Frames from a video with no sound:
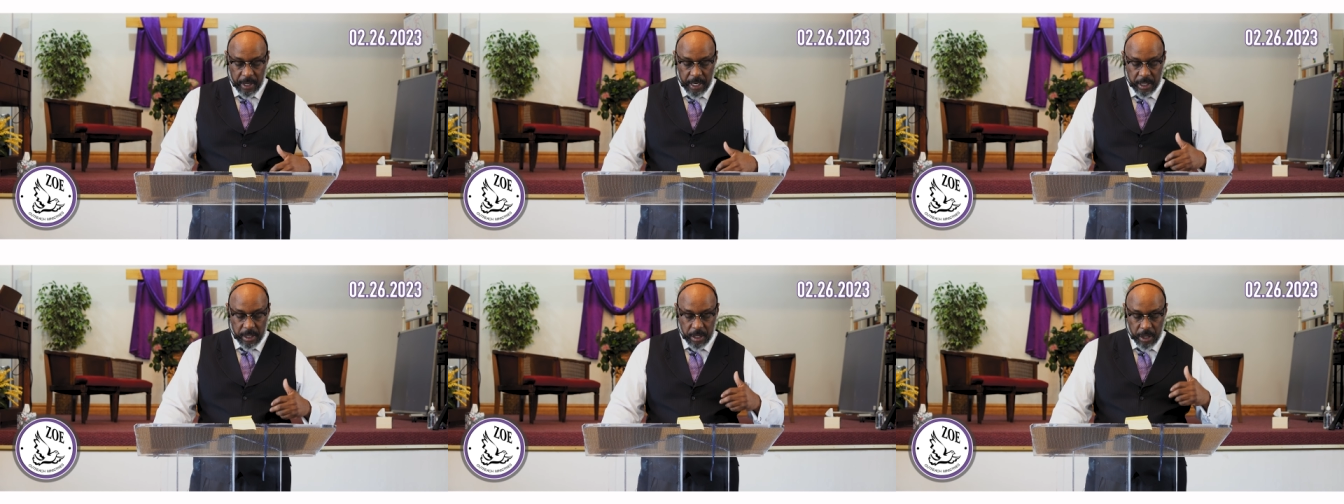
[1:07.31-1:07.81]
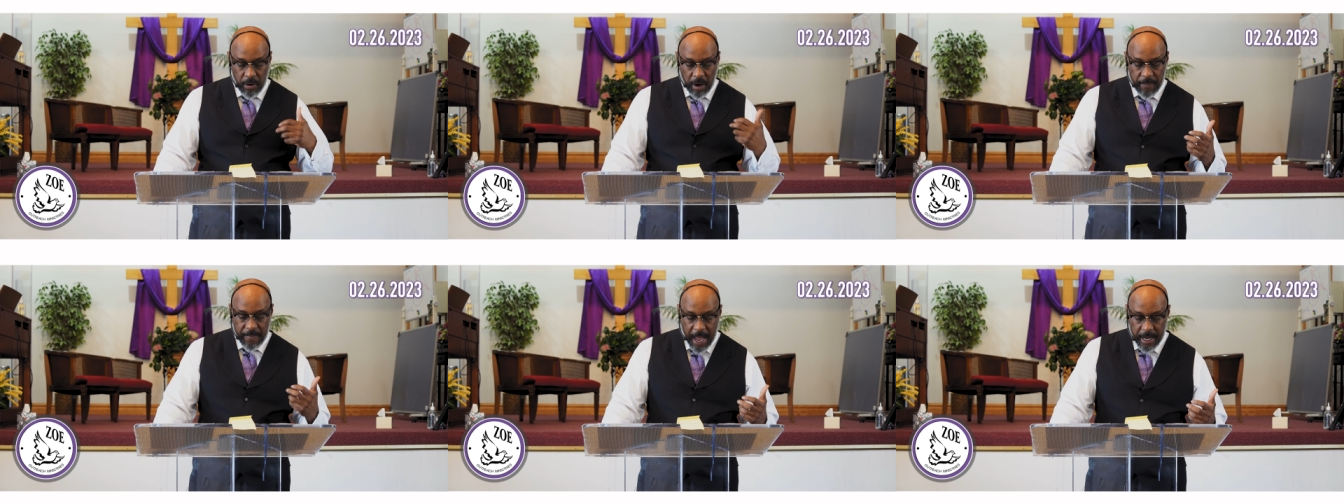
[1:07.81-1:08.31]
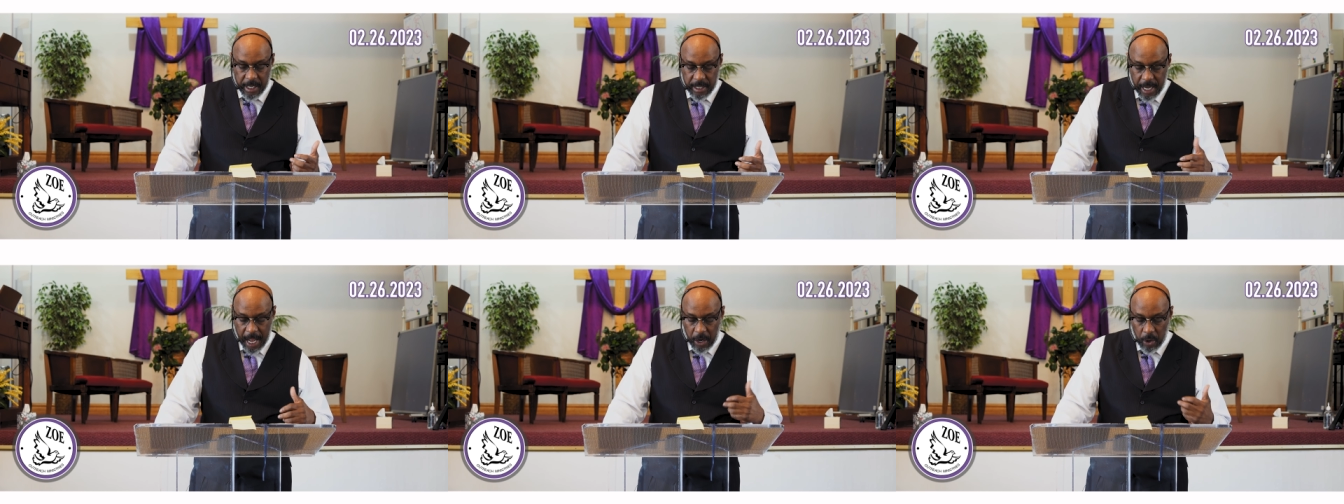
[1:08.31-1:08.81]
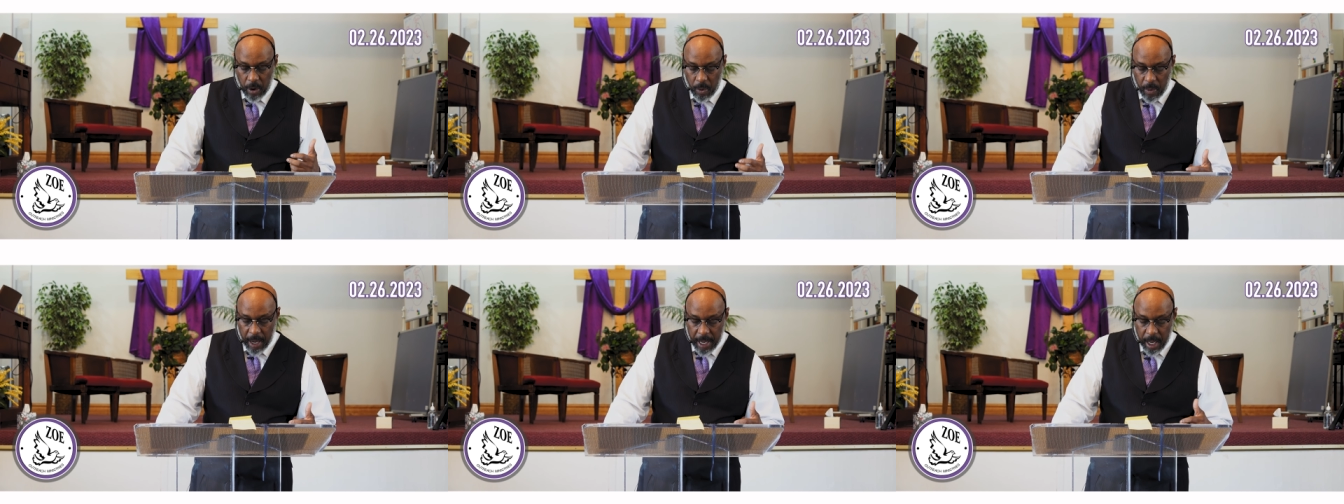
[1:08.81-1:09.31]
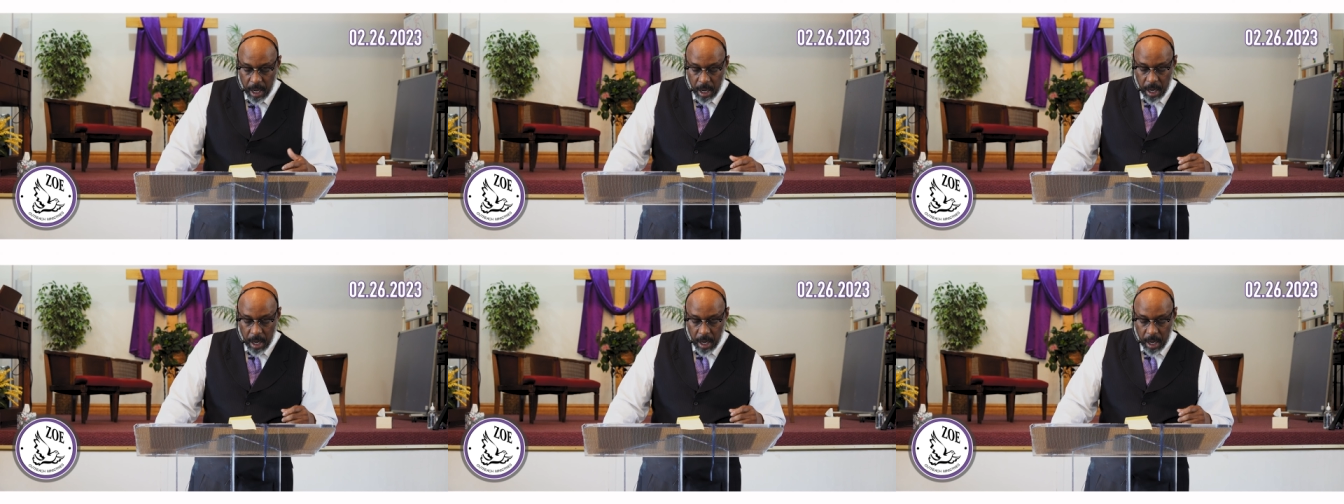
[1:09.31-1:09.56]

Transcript: it is to your advantage that I go away.